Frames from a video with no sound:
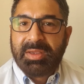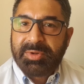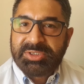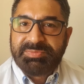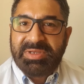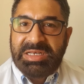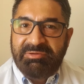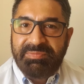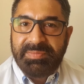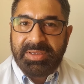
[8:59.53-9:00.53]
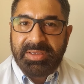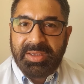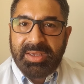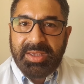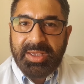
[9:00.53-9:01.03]
Because believe
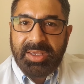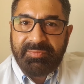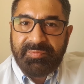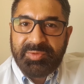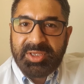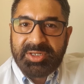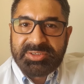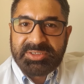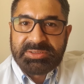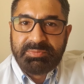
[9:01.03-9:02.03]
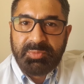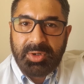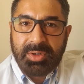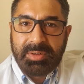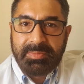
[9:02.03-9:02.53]
me, if there is a
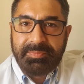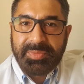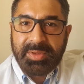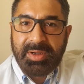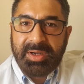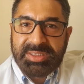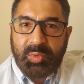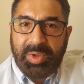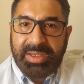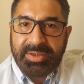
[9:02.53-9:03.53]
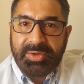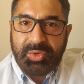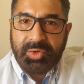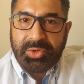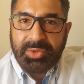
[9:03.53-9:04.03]
small earthquake in
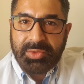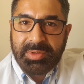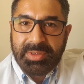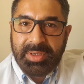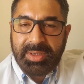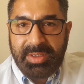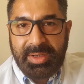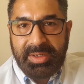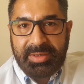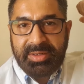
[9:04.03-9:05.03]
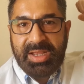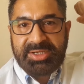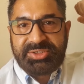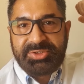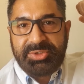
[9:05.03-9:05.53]
Tokyo, it
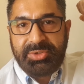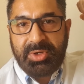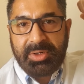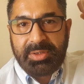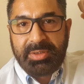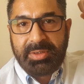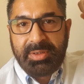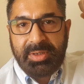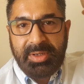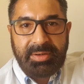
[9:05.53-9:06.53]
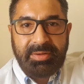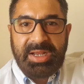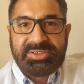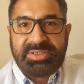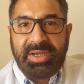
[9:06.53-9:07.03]
reacts in New York, it
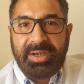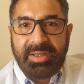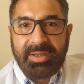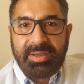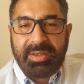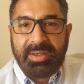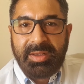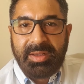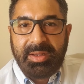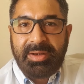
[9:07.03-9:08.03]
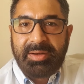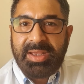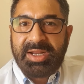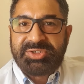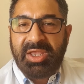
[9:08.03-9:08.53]
reacts in India, it
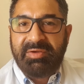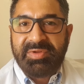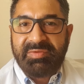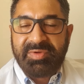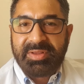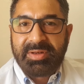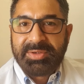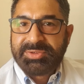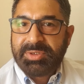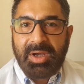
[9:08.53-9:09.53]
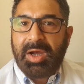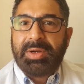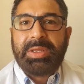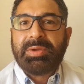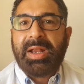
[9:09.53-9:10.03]
reacts everywhere. So how
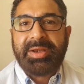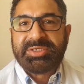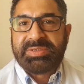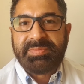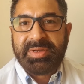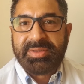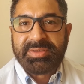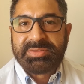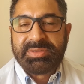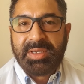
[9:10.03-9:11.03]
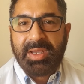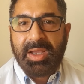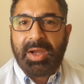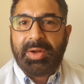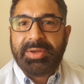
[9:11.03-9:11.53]
do you anticipate this?
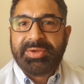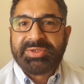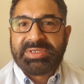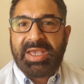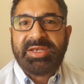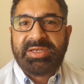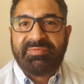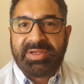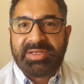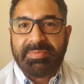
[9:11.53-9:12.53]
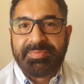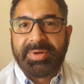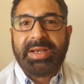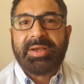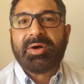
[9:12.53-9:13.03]
How do you scientifically
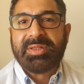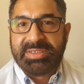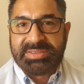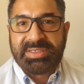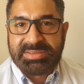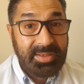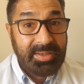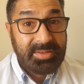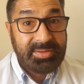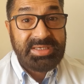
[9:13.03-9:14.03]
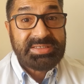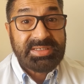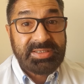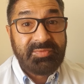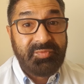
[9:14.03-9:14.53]
predict all these things? These
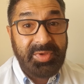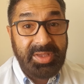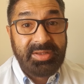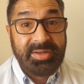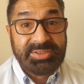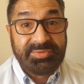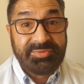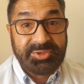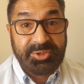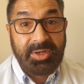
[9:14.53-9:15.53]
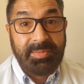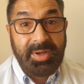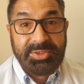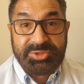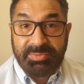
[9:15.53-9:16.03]
are the vagaries of the stock
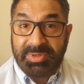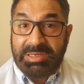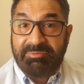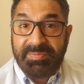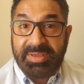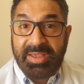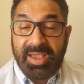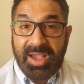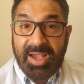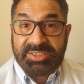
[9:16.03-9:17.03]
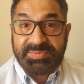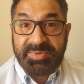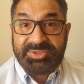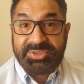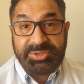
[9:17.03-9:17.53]
market. So believe me, as
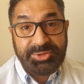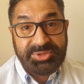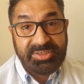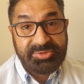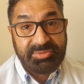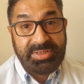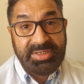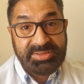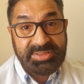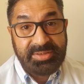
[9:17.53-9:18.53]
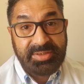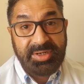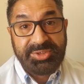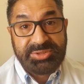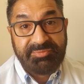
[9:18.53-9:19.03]
much as you see trillions and
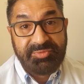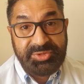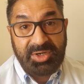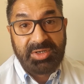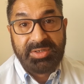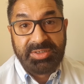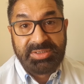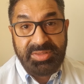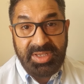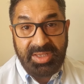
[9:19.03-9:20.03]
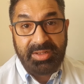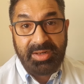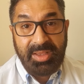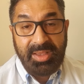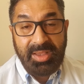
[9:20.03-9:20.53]
trillions of dollars
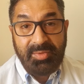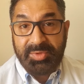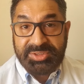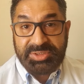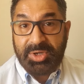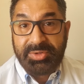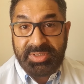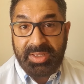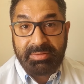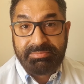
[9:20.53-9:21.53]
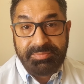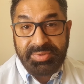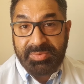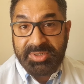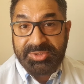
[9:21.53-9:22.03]
there, which is out there,
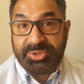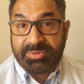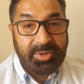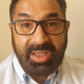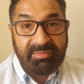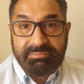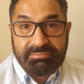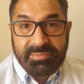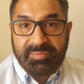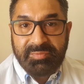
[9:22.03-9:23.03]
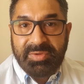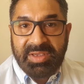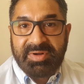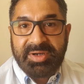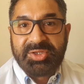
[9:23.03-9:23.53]
people assume, okay, we
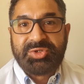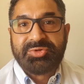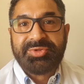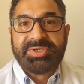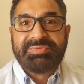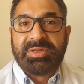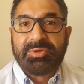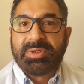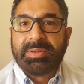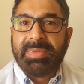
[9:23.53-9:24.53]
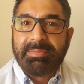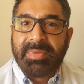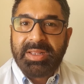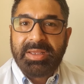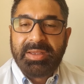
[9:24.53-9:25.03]
have understood this, we'll go and make
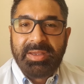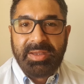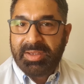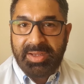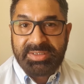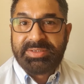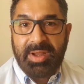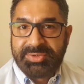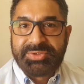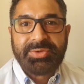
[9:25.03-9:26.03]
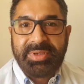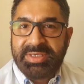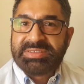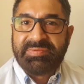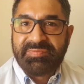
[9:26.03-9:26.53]
money. It's not so
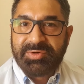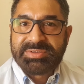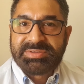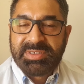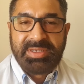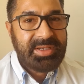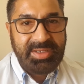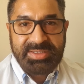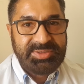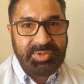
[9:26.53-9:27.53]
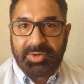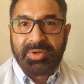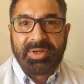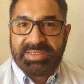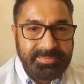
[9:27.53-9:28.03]
easy, folks. It's not at
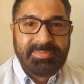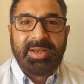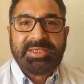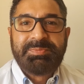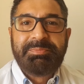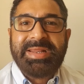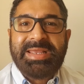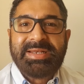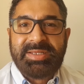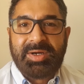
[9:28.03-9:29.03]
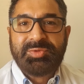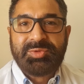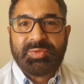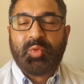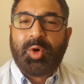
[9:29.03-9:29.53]
all easy. Let's bring it down
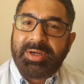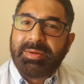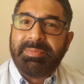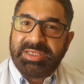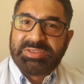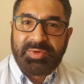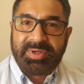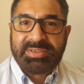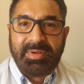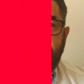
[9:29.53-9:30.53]
to what it means for us.